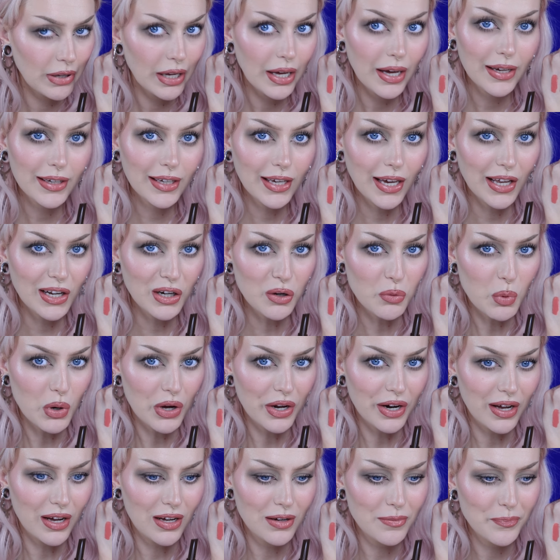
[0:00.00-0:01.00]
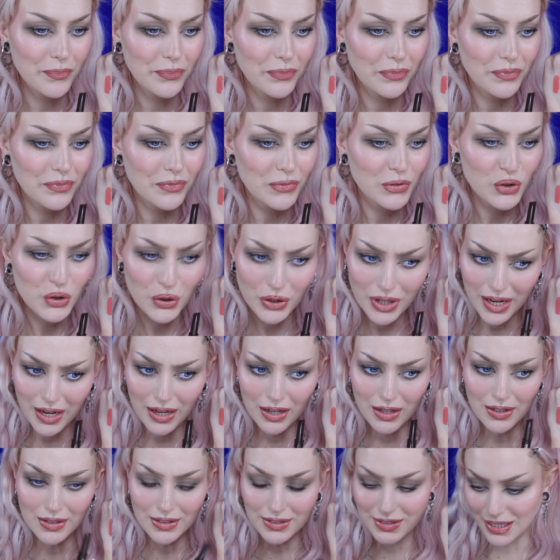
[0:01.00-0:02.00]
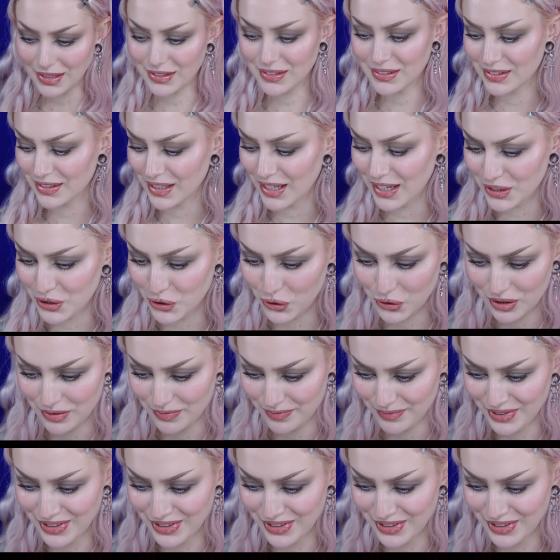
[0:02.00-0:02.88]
I kind of wanna. Should I? Yes, I should.